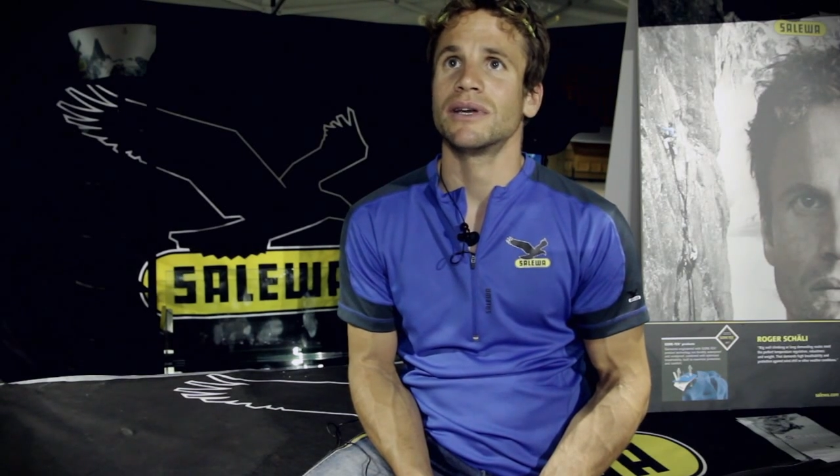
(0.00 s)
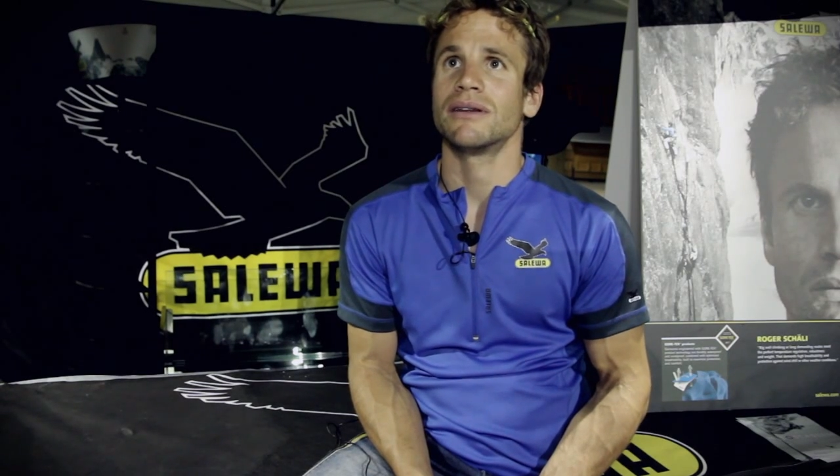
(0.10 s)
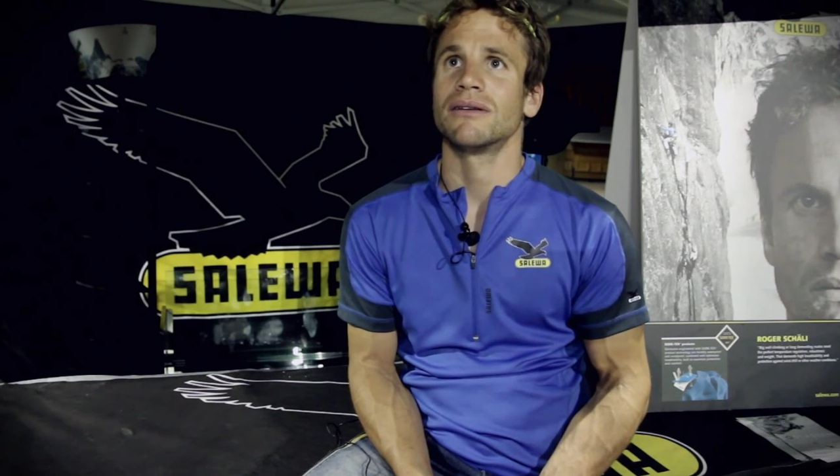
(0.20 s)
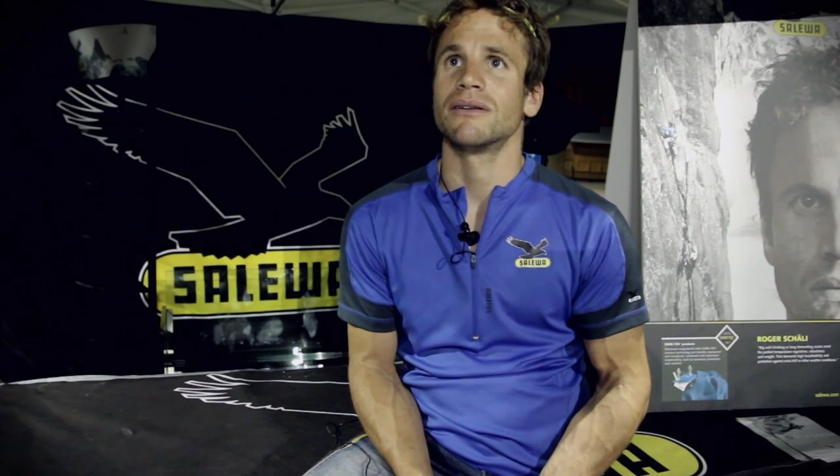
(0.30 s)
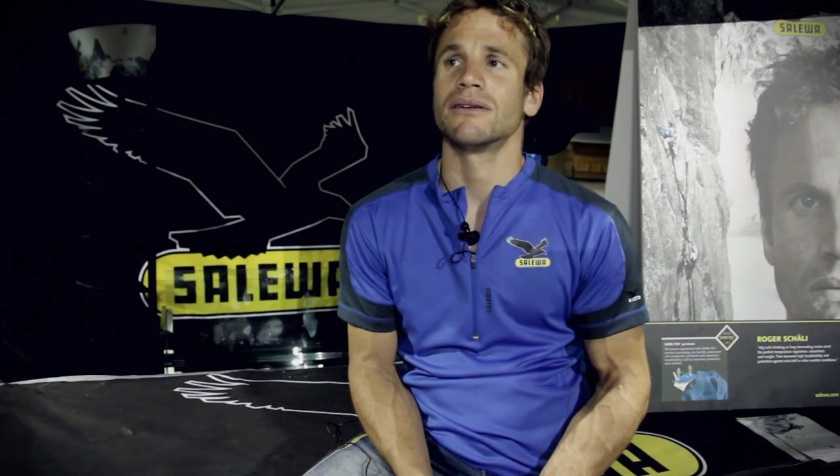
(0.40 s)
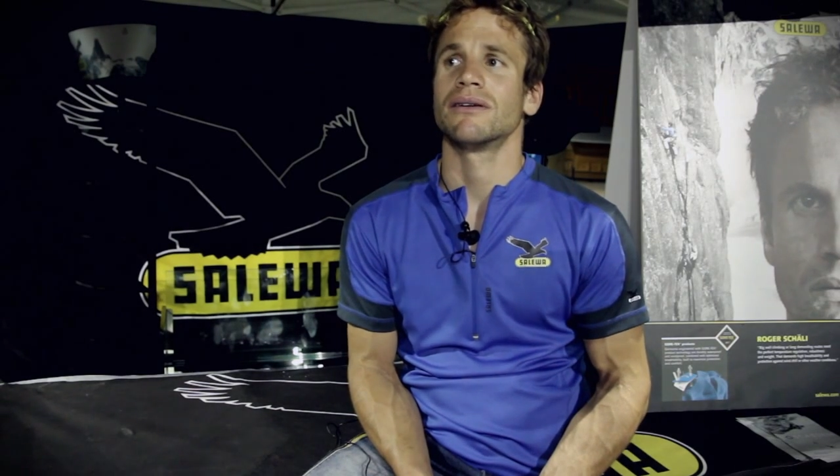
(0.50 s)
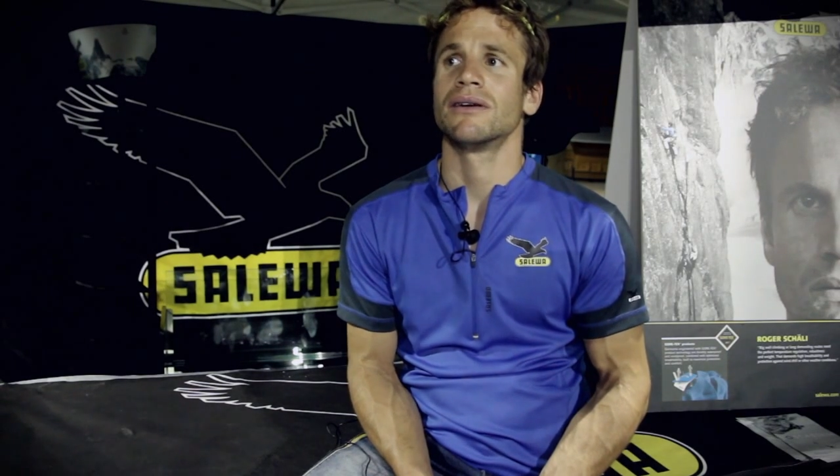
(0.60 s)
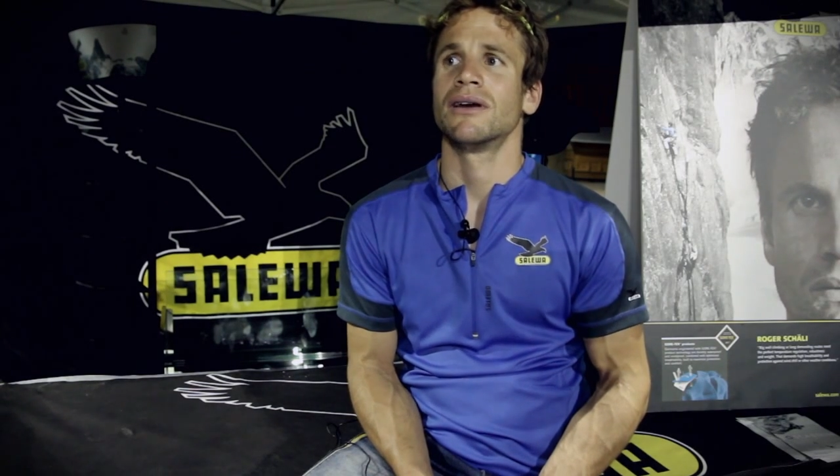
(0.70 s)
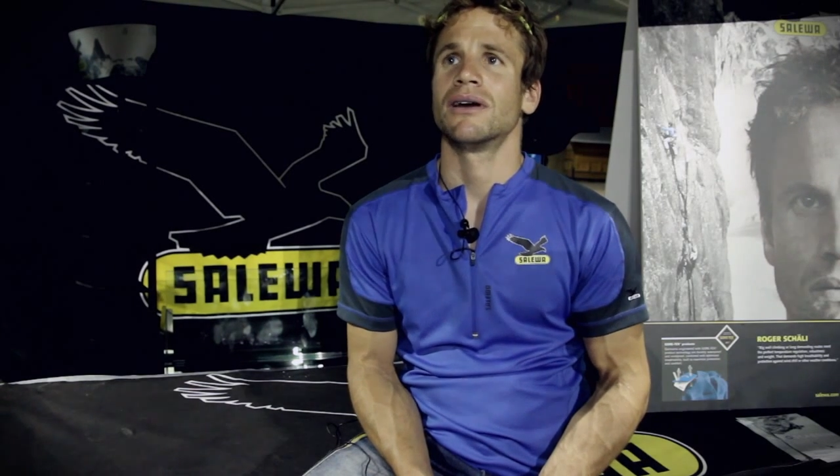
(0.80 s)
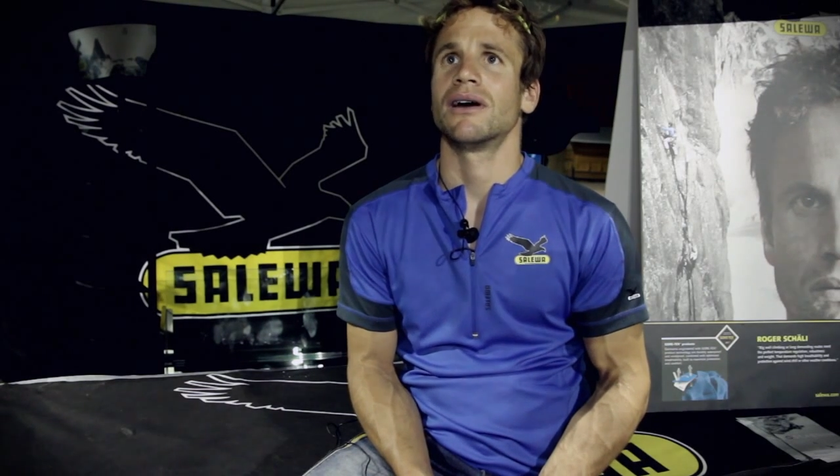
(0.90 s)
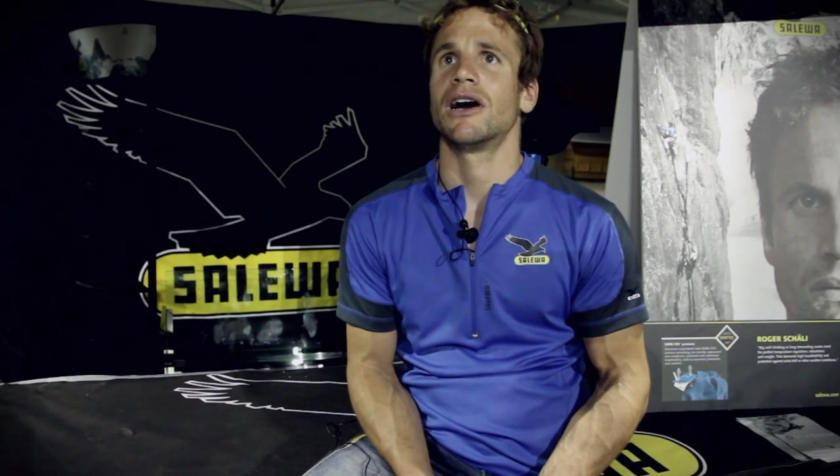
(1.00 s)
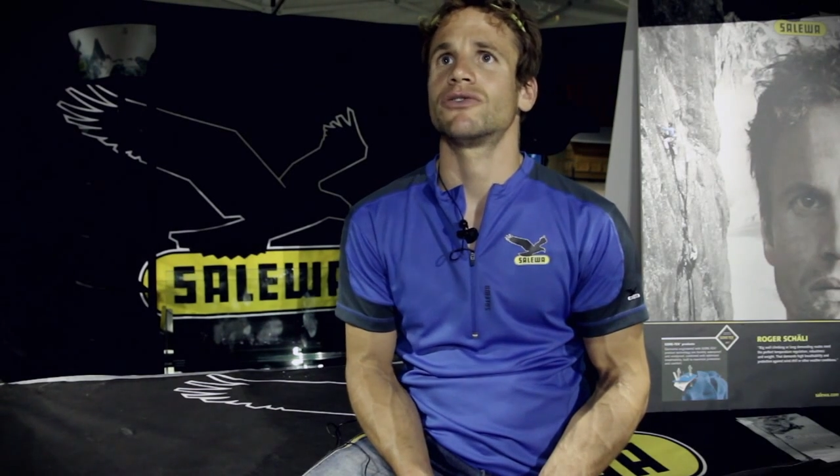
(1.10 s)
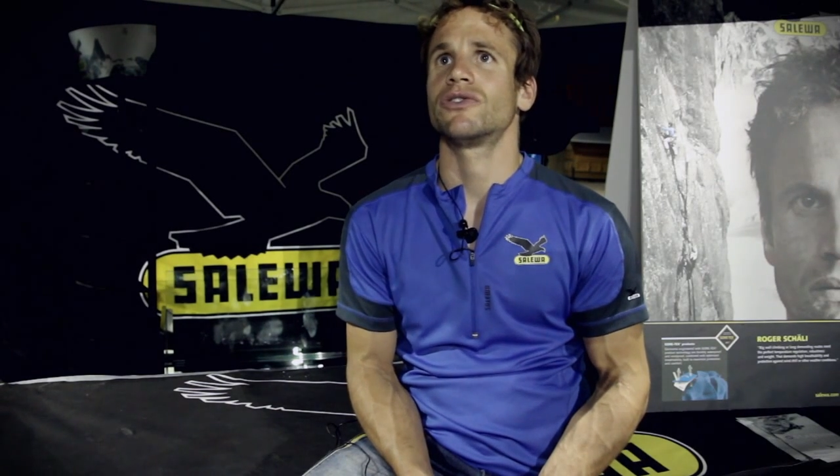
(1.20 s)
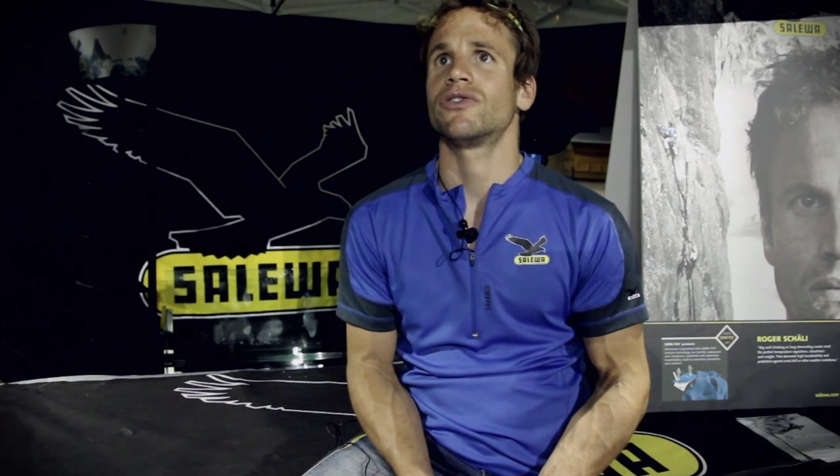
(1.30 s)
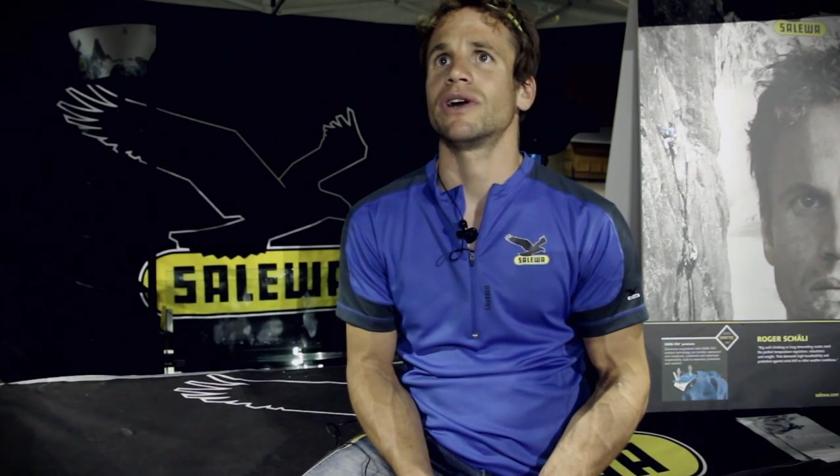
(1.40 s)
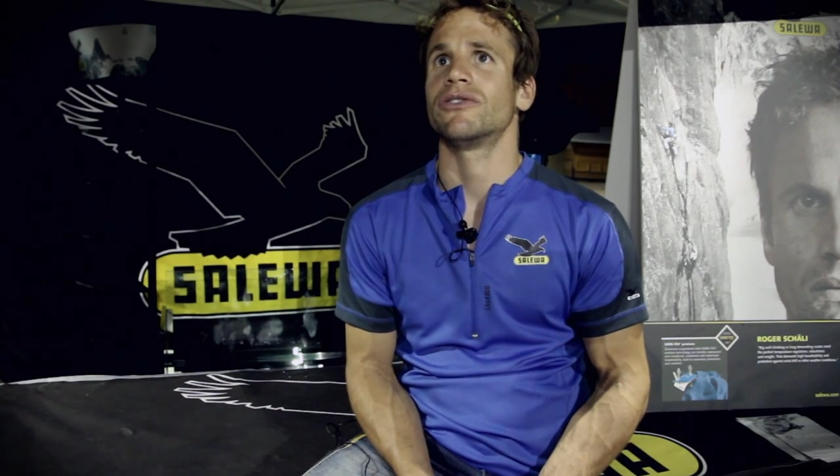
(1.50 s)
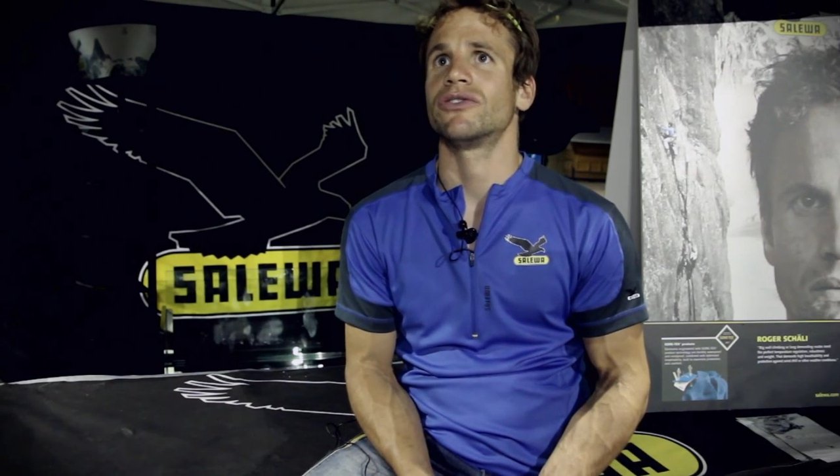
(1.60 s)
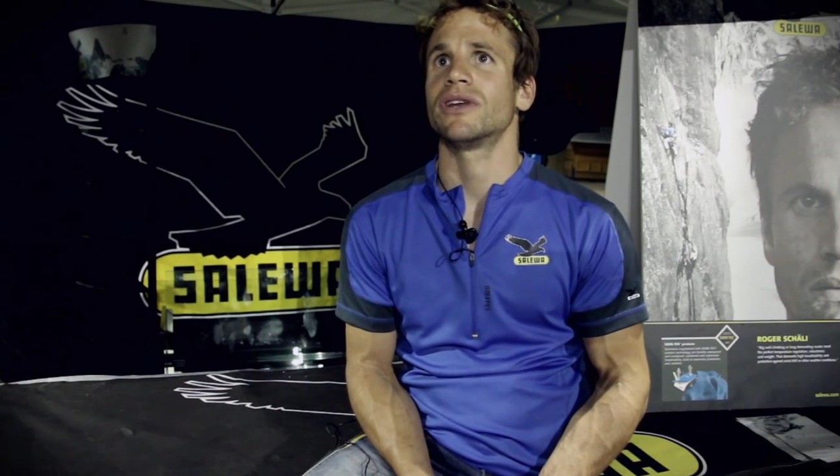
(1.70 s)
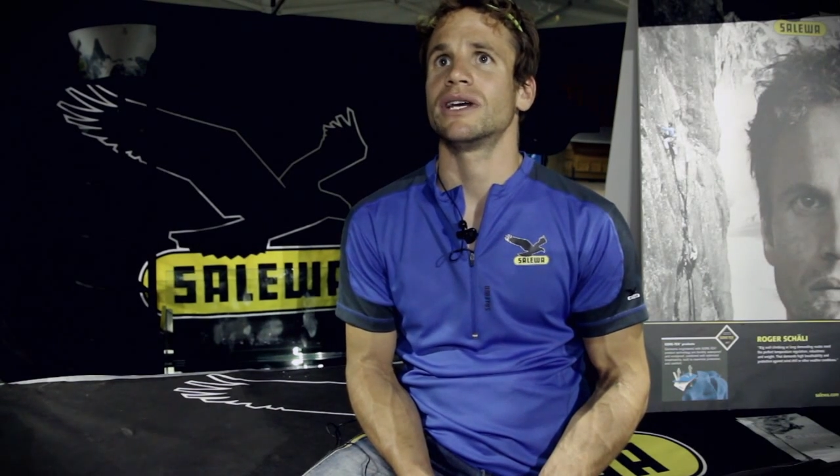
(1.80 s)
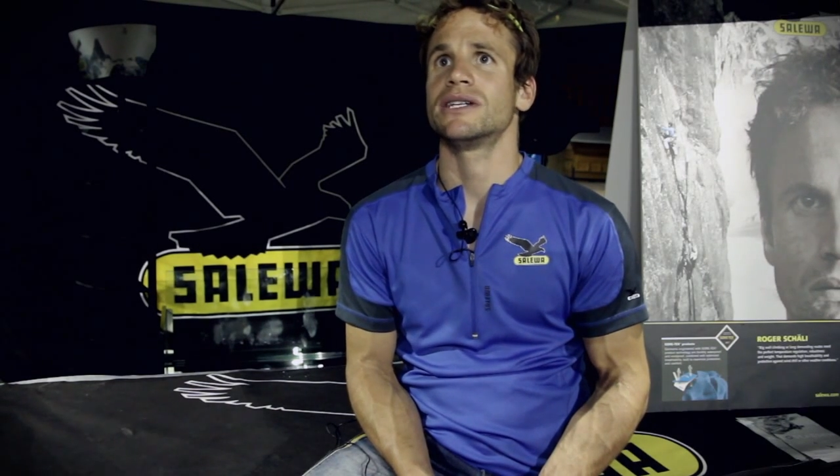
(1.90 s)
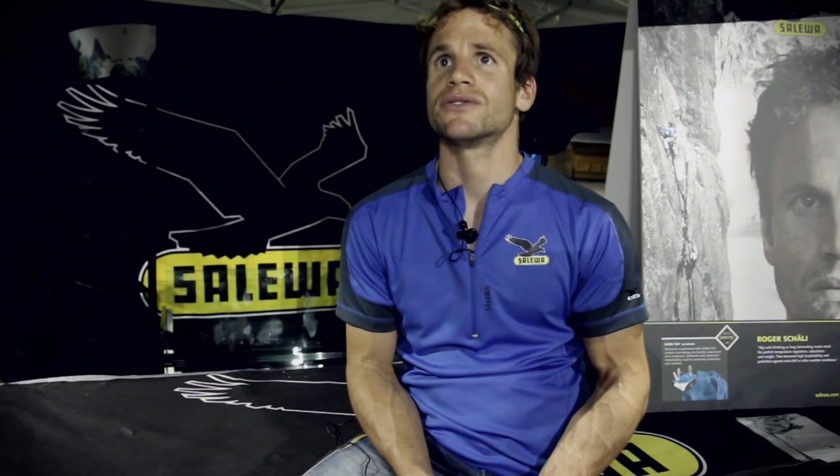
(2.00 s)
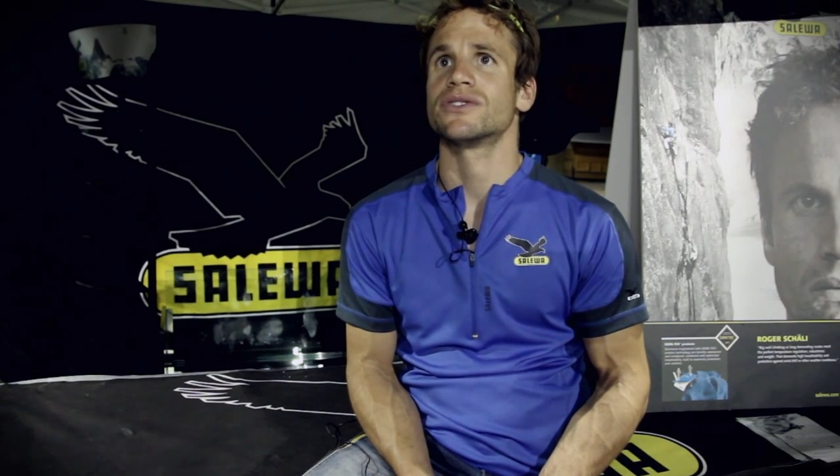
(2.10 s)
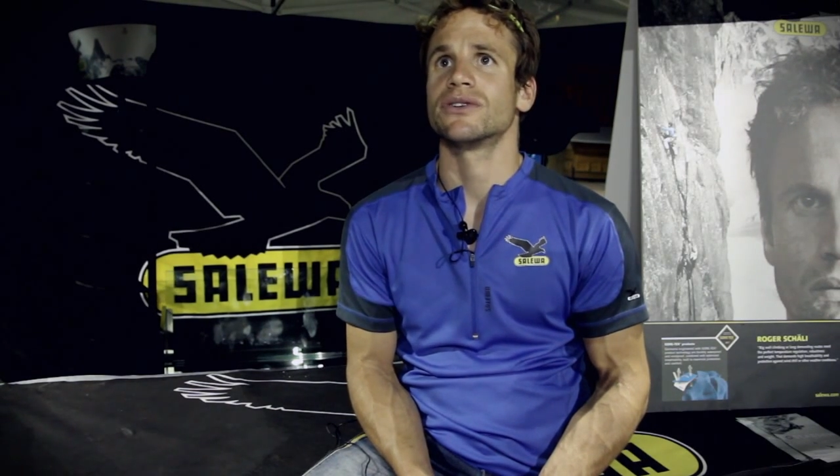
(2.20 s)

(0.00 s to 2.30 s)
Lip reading: And after 5 days of